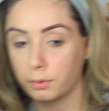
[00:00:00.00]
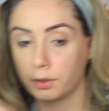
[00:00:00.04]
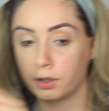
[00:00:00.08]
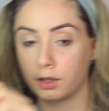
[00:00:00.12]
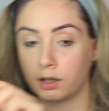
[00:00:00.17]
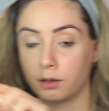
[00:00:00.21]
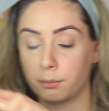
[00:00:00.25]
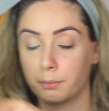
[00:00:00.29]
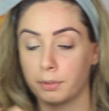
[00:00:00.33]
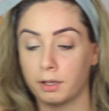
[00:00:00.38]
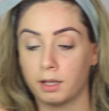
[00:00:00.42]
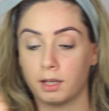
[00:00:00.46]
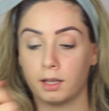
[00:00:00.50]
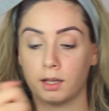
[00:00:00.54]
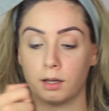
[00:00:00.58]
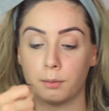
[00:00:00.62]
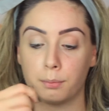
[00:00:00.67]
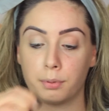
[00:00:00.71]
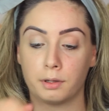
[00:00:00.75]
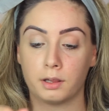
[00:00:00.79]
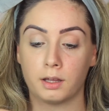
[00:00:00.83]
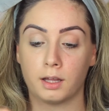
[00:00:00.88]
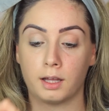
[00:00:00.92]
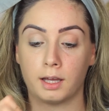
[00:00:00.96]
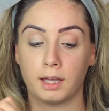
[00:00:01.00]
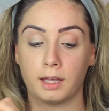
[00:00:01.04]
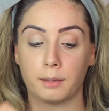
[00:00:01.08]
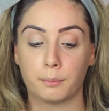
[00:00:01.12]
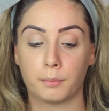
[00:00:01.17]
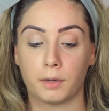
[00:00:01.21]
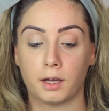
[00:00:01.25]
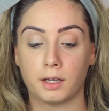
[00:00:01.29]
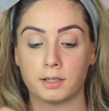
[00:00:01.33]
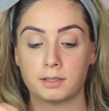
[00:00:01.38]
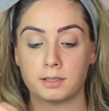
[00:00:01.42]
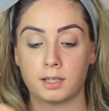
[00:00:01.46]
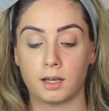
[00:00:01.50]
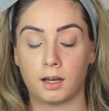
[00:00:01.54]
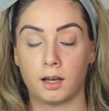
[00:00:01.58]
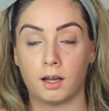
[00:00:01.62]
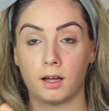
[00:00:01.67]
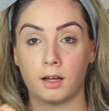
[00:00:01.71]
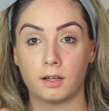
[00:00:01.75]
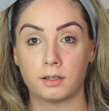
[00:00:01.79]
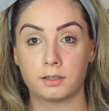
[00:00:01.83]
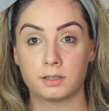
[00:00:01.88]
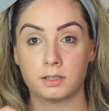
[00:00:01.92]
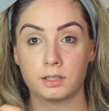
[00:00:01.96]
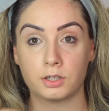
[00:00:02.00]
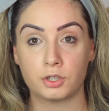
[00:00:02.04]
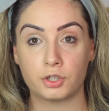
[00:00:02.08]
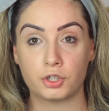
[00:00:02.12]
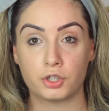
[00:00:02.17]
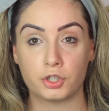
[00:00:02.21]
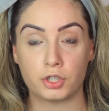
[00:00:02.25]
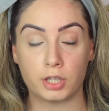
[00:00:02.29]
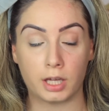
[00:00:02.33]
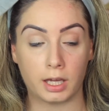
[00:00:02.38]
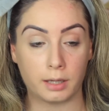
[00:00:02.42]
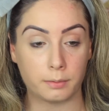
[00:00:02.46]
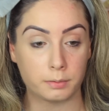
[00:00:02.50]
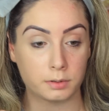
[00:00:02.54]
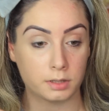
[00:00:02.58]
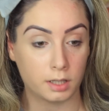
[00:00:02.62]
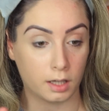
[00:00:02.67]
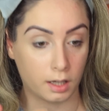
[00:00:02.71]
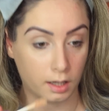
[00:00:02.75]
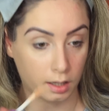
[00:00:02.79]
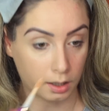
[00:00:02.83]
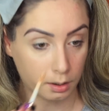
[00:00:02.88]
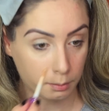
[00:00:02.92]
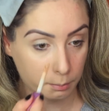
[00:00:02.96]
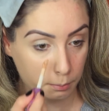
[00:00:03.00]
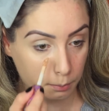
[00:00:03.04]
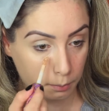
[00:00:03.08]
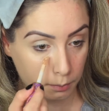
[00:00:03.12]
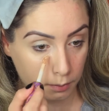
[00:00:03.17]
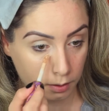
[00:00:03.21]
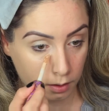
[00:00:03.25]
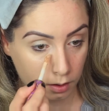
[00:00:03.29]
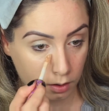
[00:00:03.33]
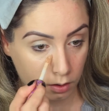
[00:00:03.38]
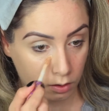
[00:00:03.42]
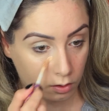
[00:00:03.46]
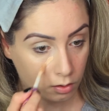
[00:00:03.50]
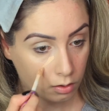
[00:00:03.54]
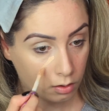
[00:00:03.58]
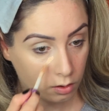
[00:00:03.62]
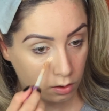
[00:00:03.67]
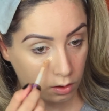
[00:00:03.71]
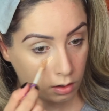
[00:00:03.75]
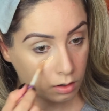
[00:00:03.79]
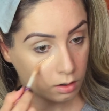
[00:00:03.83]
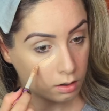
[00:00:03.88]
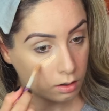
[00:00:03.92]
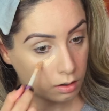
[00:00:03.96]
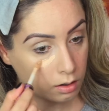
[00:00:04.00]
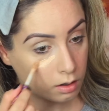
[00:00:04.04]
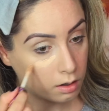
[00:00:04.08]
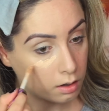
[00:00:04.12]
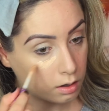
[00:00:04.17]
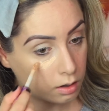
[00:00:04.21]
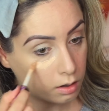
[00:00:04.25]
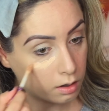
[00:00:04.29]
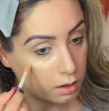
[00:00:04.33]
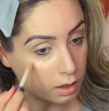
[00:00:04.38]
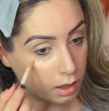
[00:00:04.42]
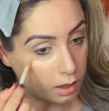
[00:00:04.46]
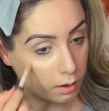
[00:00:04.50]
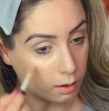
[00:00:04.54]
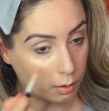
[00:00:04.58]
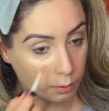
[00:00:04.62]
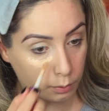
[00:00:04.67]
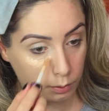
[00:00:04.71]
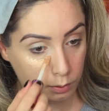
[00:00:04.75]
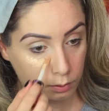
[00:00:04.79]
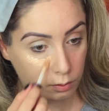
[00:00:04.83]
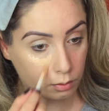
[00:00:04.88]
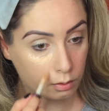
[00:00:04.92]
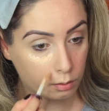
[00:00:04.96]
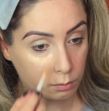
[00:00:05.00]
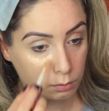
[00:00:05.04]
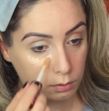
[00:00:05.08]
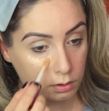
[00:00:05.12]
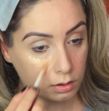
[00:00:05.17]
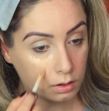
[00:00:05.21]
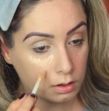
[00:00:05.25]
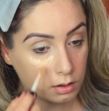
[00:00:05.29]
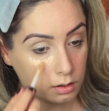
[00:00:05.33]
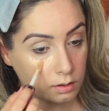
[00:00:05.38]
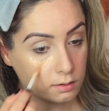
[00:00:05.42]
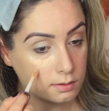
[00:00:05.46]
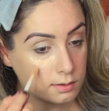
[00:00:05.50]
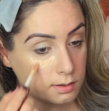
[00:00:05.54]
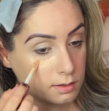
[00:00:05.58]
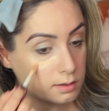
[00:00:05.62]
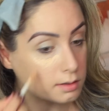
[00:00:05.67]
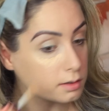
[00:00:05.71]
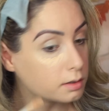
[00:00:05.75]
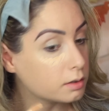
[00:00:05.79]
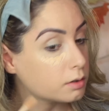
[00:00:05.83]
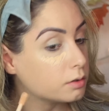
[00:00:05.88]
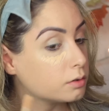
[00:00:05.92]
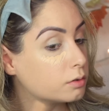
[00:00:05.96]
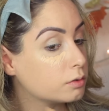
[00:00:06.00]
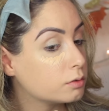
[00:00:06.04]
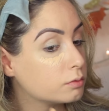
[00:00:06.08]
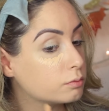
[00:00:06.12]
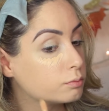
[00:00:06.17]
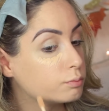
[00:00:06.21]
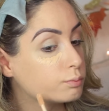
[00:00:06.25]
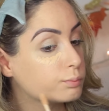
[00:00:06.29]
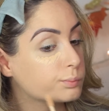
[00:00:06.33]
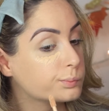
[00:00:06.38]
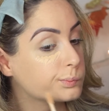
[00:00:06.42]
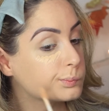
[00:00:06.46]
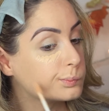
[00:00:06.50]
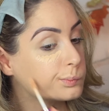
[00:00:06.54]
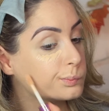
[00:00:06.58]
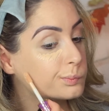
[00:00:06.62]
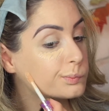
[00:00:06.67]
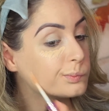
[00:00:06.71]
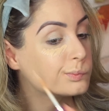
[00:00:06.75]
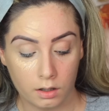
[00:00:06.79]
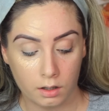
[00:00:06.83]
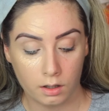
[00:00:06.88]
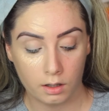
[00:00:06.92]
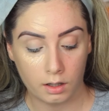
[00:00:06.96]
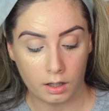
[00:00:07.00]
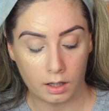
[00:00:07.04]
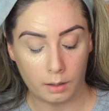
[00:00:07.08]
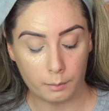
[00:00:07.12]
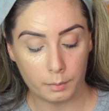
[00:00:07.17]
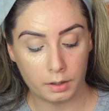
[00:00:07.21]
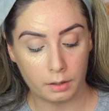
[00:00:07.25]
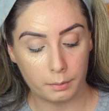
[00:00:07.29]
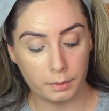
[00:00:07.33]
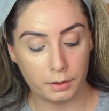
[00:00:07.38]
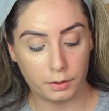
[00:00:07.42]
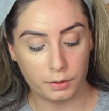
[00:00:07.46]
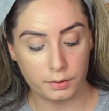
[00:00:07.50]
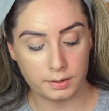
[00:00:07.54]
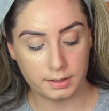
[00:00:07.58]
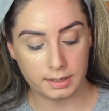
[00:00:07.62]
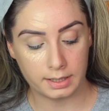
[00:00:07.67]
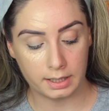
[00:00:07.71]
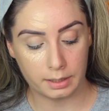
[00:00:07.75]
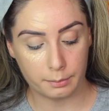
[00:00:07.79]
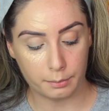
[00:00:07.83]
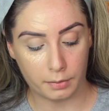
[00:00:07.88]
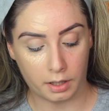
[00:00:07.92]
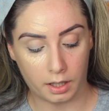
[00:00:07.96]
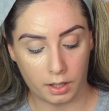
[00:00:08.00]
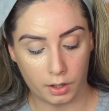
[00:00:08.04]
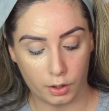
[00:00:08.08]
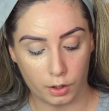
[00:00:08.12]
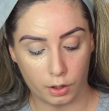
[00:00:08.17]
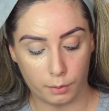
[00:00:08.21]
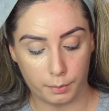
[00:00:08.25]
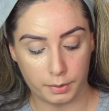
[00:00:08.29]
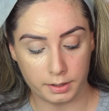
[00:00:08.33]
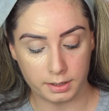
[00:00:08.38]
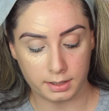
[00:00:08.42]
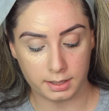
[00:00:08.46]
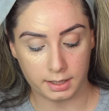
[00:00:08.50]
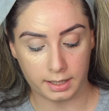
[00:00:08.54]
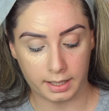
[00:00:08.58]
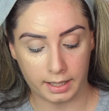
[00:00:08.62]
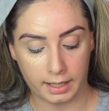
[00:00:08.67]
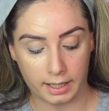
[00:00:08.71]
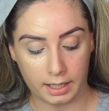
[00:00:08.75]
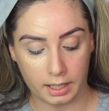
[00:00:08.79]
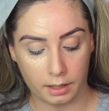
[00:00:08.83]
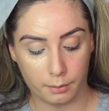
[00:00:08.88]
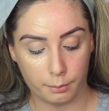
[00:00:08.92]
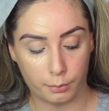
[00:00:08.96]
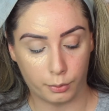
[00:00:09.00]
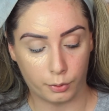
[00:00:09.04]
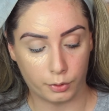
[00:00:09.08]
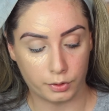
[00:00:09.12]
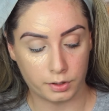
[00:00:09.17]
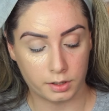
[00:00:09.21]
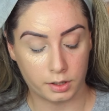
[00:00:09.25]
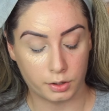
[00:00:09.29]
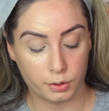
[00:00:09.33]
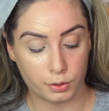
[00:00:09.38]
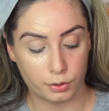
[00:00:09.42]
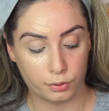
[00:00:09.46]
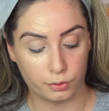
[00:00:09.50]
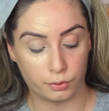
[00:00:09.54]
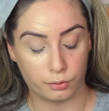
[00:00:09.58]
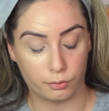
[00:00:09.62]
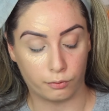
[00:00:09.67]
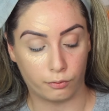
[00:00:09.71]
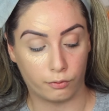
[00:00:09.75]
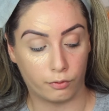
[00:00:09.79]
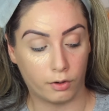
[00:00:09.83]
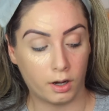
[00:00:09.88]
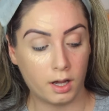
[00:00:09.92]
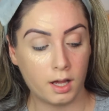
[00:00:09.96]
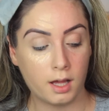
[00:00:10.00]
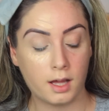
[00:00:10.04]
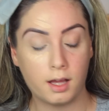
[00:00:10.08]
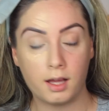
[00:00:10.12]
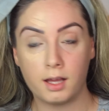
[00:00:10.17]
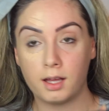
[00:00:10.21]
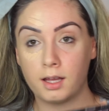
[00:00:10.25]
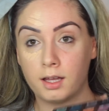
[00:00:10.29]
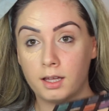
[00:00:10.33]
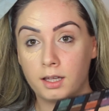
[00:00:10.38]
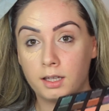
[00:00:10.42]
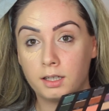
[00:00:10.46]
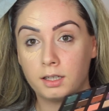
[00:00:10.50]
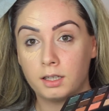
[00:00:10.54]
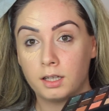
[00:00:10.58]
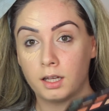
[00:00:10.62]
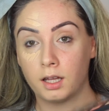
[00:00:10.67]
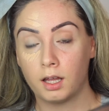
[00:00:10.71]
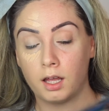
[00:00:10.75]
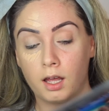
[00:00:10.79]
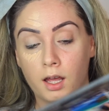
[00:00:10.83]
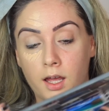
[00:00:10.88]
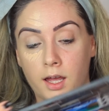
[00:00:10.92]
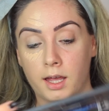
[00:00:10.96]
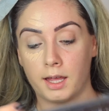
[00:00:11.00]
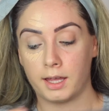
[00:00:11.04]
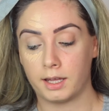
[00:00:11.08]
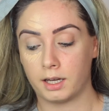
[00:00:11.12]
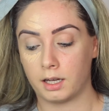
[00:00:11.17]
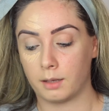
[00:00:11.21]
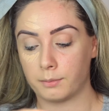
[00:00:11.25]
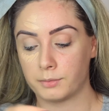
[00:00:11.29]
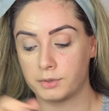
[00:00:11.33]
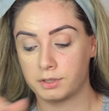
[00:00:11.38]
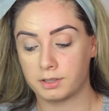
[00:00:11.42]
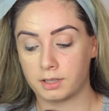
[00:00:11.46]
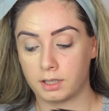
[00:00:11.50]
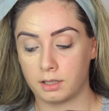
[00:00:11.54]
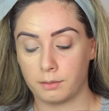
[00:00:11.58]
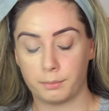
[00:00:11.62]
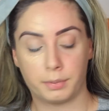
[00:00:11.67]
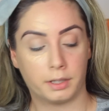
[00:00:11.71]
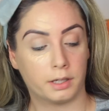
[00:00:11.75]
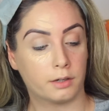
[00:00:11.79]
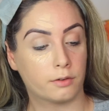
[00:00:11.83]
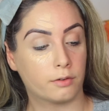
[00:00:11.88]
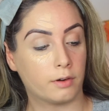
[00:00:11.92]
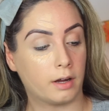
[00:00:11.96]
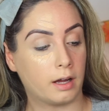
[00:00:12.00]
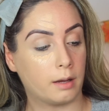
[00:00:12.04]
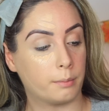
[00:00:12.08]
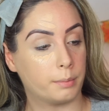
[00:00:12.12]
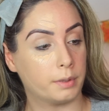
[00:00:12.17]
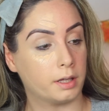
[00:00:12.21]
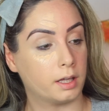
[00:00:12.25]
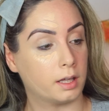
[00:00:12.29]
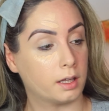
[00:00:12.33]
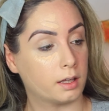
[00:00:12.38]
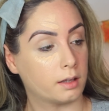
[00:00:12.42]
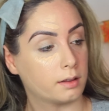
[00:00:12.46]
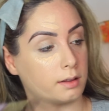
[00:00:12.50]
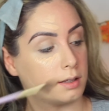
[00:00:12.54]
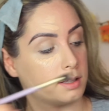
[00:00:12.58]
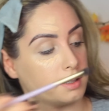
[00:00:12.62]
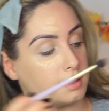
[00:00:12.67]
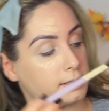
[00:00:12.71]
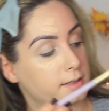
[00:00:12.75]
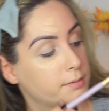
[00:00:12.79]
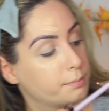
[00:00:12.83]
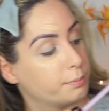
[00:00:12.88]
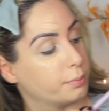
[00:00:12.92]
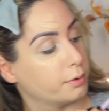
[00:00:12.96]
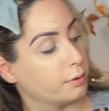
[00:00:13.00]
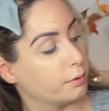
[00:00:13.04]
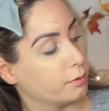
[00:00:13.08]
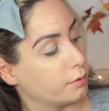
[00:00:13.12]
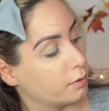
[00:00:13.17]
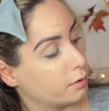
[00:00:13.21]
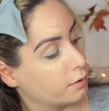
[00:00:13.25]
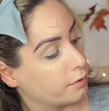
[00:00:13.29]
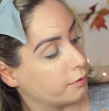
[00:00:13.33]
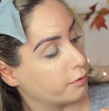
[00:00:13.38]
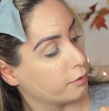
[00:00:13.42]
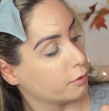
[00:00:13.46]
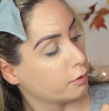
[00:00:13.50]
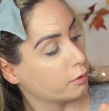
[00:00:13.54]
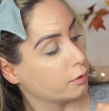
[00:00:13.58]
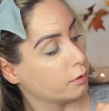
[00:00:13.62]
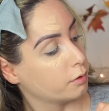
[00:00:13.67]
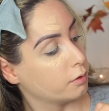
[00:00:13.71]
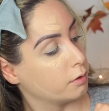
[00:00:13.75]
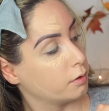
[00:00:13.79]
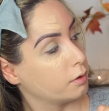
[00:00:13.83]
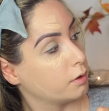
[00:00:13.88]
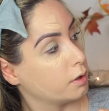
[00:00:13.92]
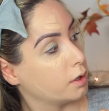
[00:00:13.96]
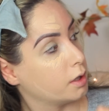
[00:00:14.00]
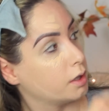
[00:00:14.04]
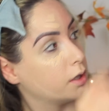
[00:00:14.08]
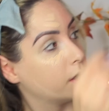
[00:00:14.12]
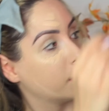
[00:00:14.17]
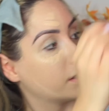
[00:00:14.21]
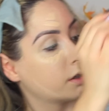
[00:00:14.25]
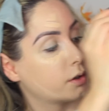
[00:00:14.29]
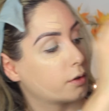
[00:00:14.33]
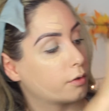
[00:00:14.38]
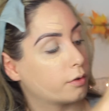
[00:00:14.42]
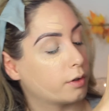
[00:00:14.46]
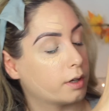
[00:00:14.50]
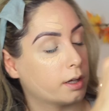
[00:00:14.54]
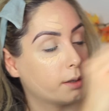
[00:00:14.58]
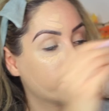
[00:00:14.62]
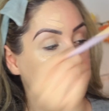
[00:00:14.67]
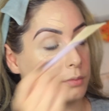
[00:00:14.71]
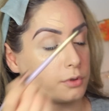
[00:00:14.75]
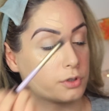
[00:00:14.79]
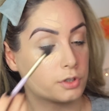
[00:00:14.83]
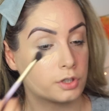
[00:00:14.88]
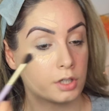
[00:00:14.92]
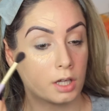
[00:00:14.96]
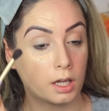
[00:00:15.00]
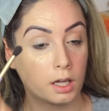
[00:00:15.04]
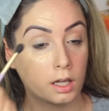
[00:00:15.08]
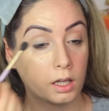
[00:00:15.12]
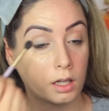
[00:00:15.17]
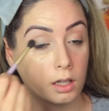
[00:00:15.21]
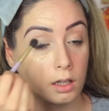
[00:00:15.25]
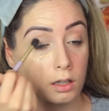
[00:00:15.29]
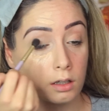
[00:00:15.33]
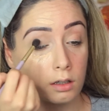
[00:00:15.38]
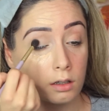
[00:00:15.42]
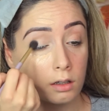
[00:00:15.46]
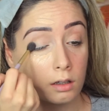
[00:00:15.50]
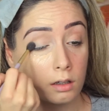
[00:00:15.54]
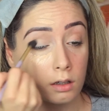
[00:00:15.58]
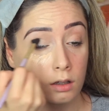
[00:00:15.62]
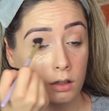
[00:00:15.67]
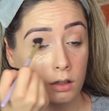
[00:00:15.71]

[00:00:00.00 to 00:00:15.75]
I'm going to be applying my Tarte Shape Tape. How I would normally conceal. I'm going to be using my Urban Decay Born to Run. And I'm just going to be grabbing this beautiful cream shade.